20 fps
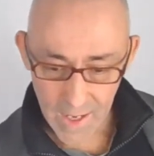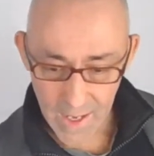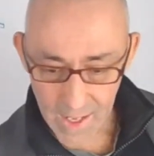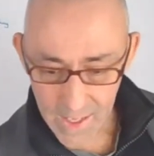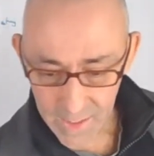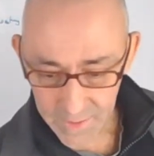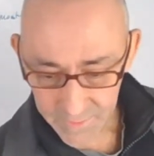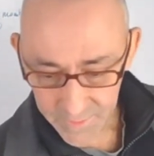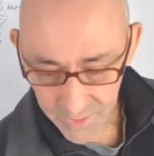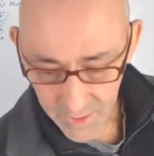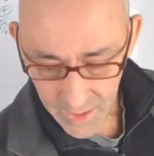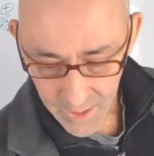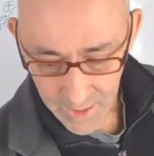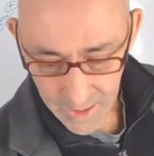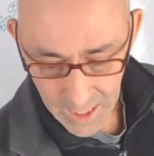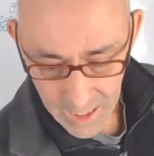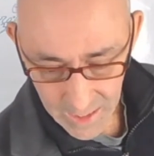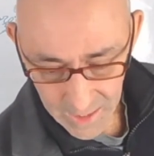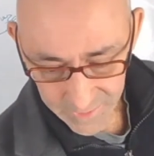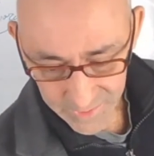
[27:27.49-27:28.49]

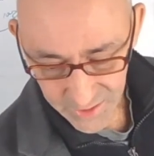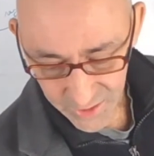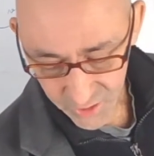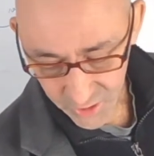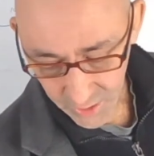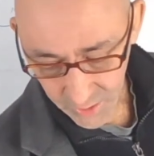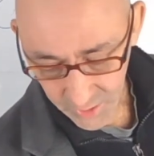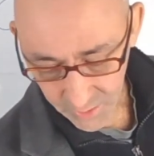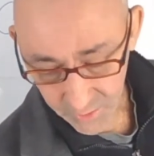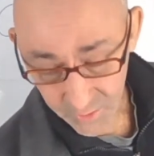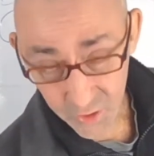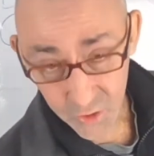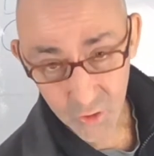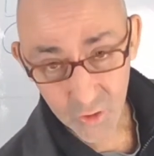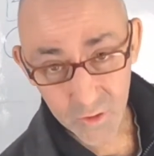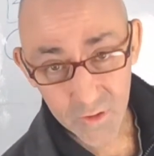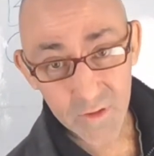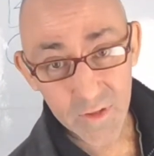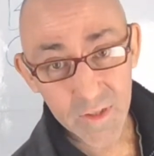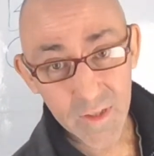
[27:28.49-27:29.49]
and teaching
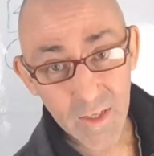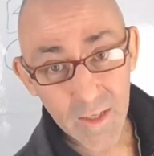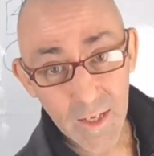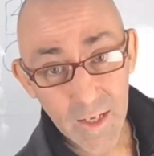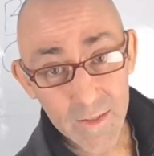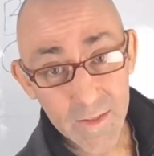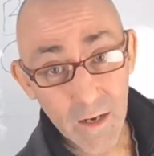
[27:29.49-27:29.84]
students